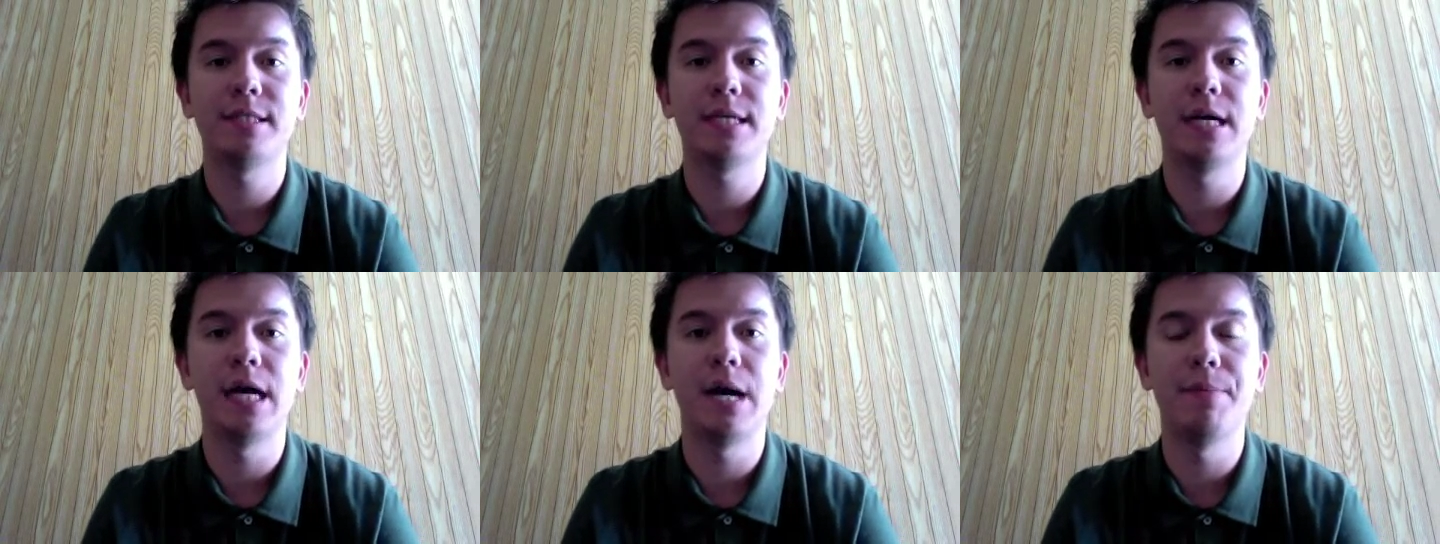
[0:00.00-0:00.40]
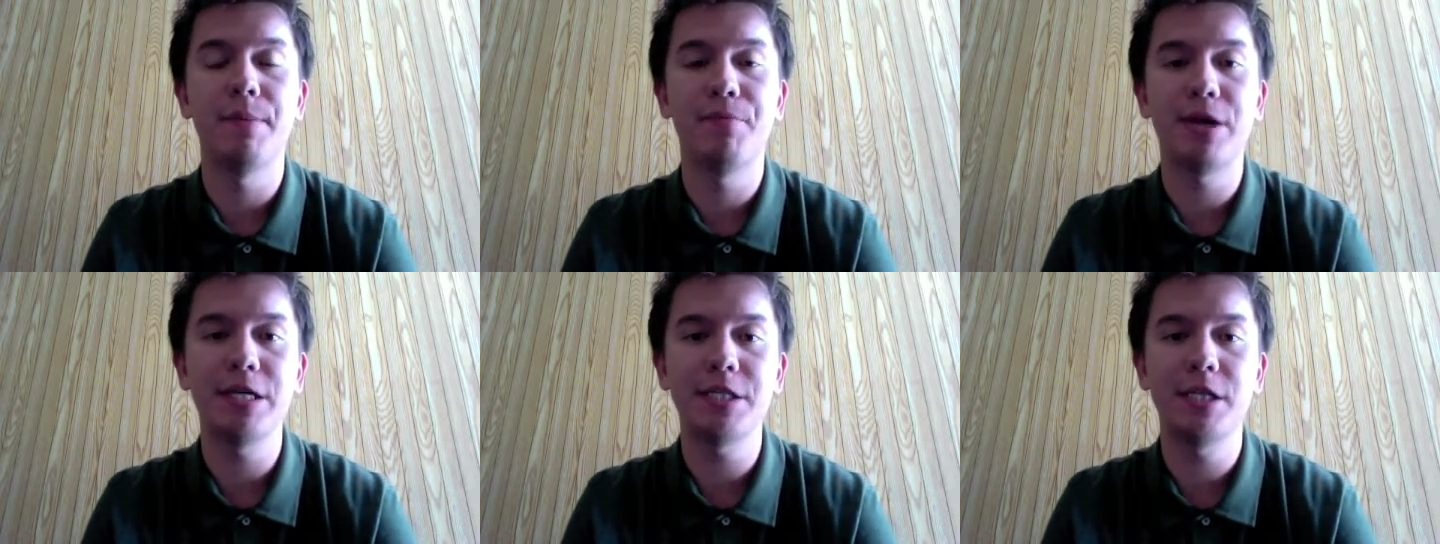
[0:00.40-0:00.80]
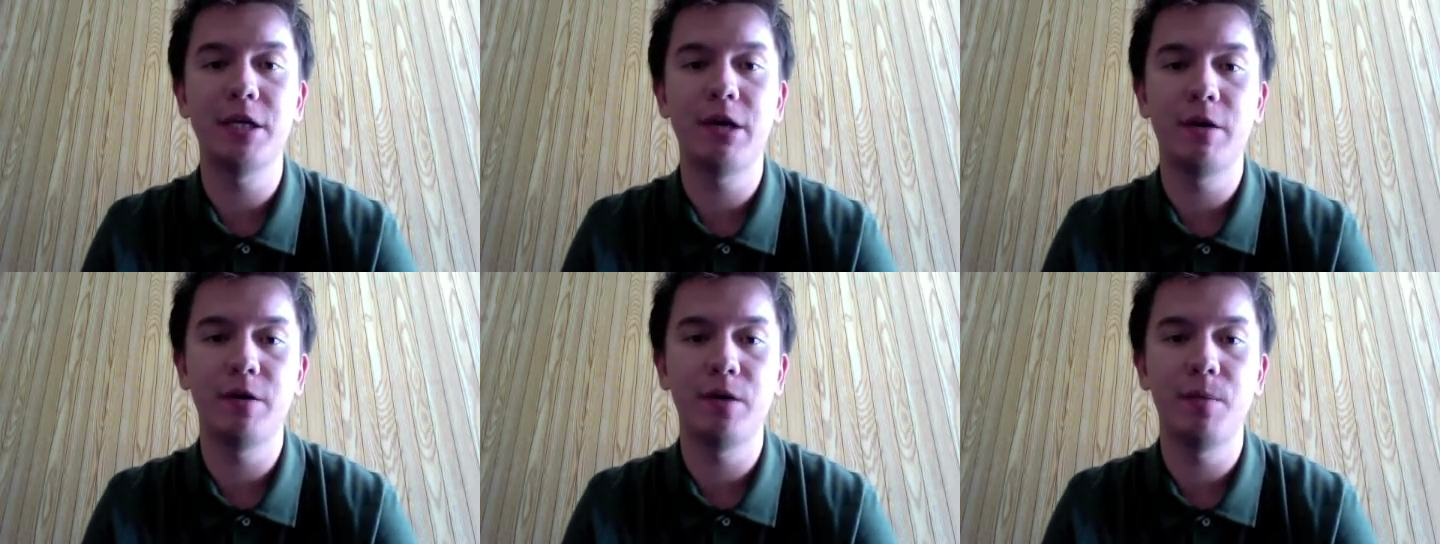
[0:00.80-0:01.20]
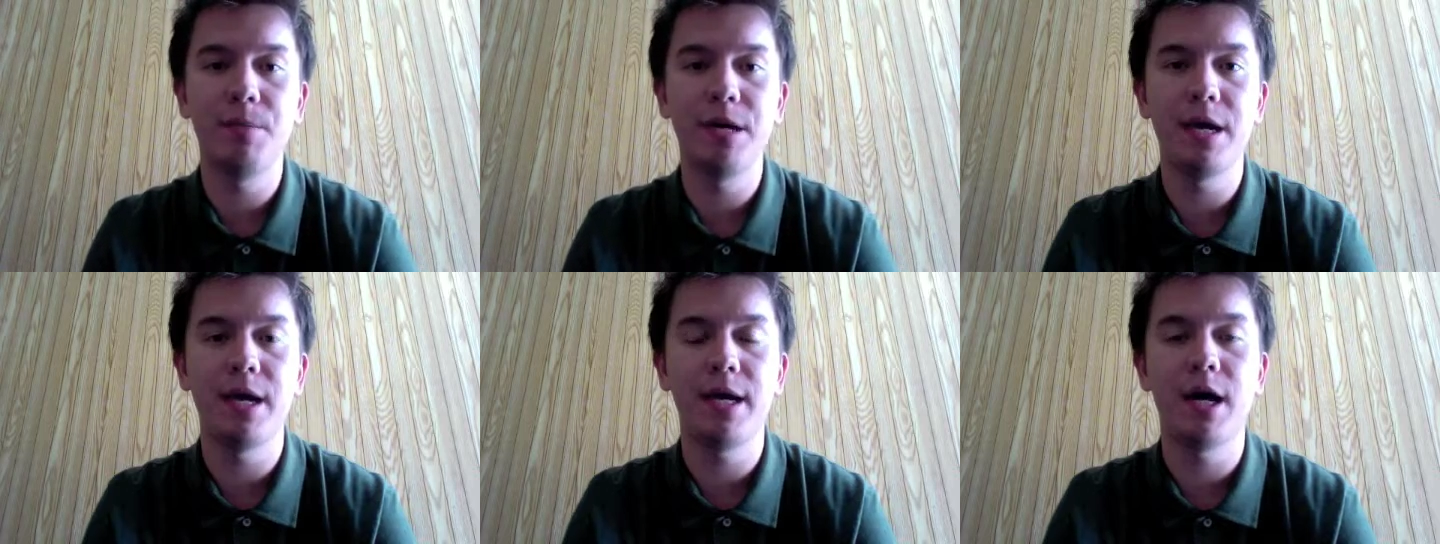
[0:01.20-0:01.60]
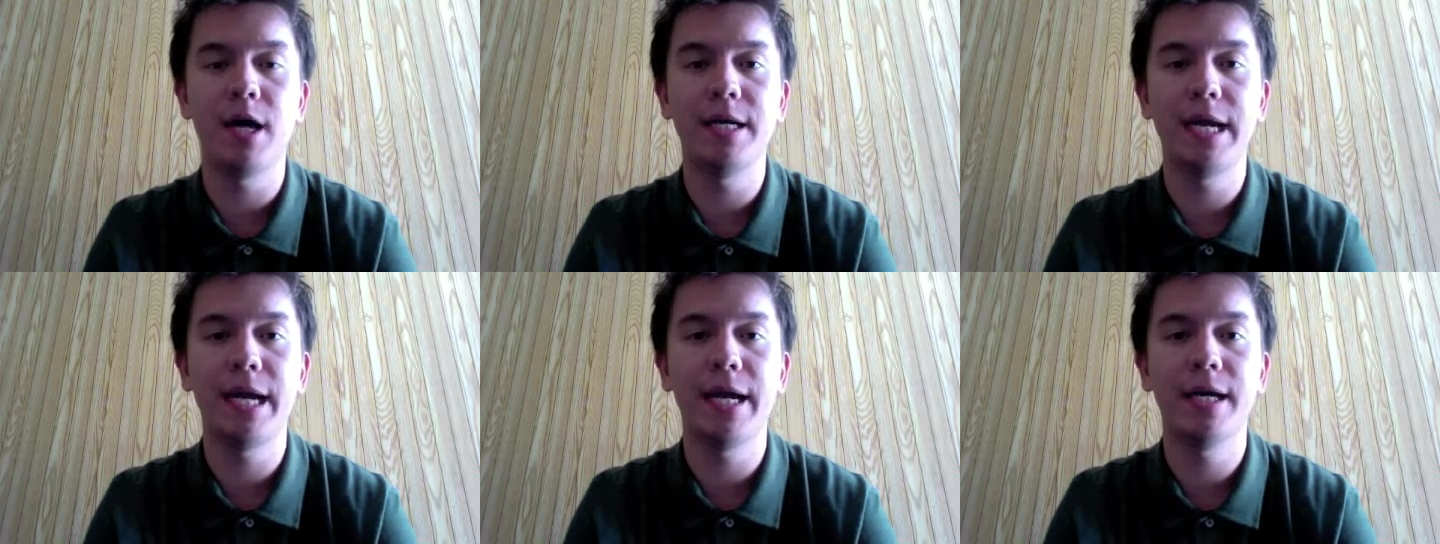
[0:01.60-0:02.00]
The press in Dakota will be
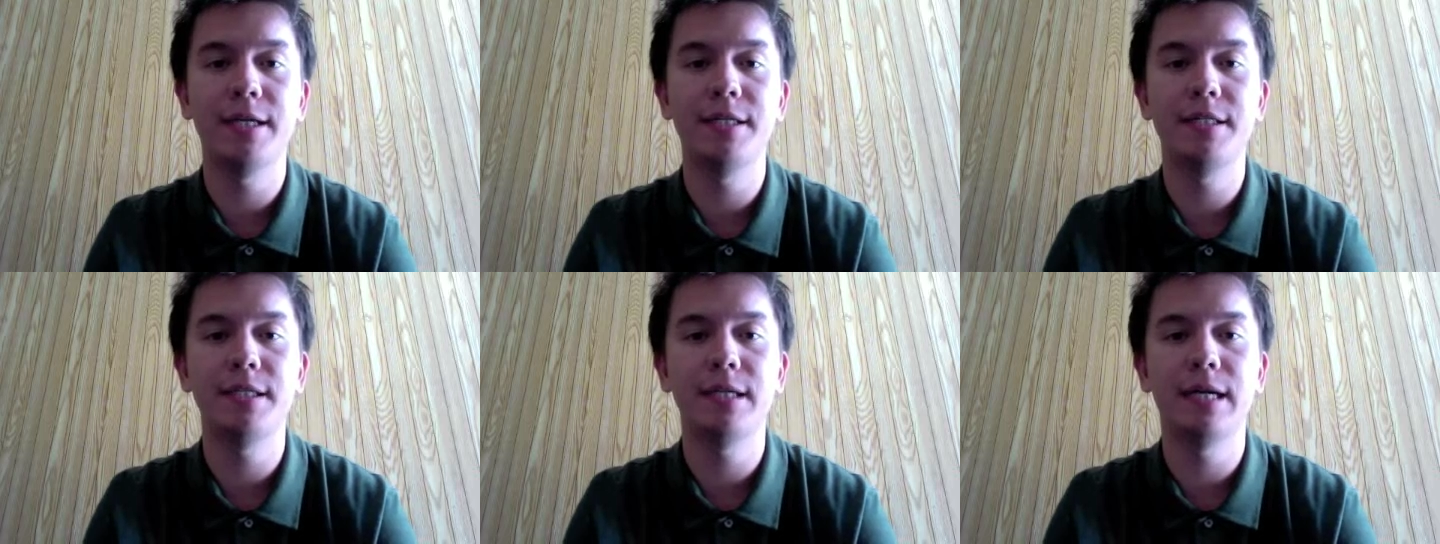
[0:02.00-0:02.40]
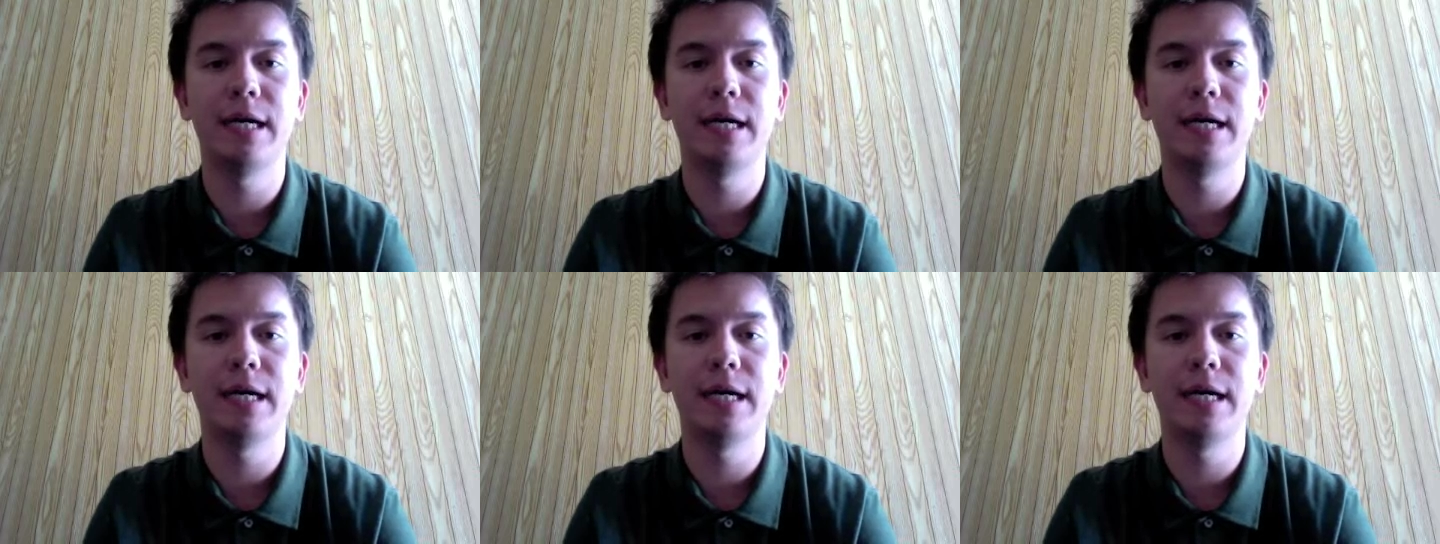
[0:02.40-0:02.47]
on hand.